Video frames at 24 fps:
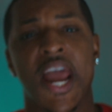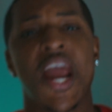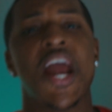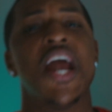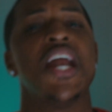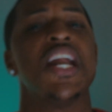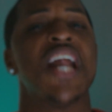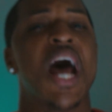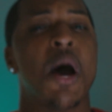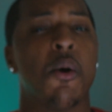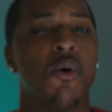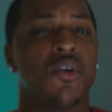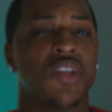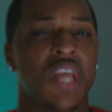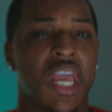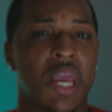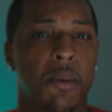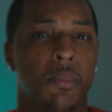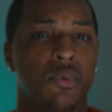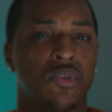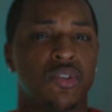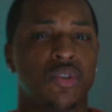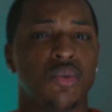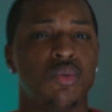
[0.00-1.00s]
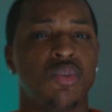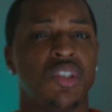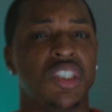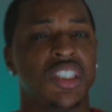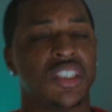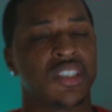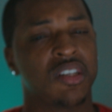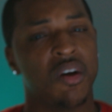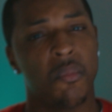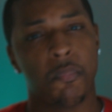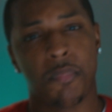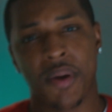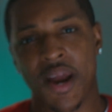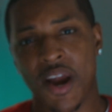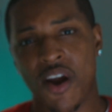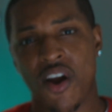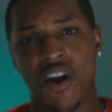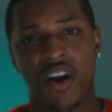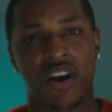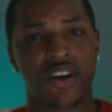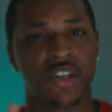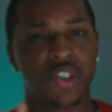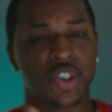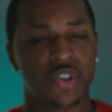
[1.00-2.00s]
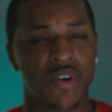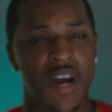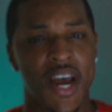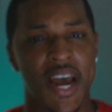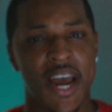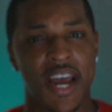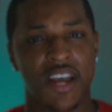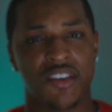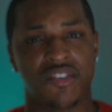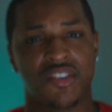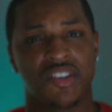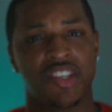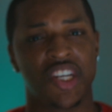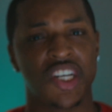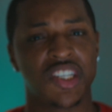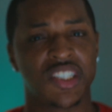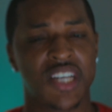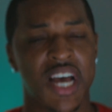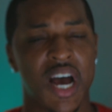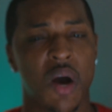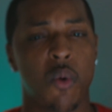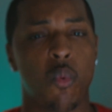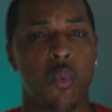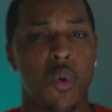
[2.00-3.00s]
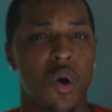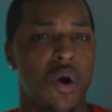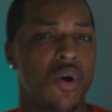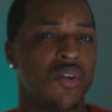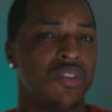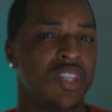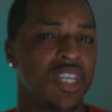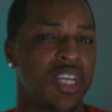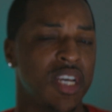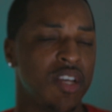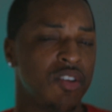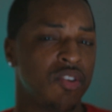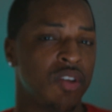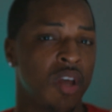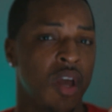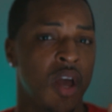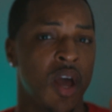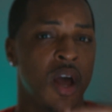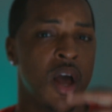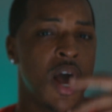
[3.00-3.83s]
And I was able to just compare and contrast just how well these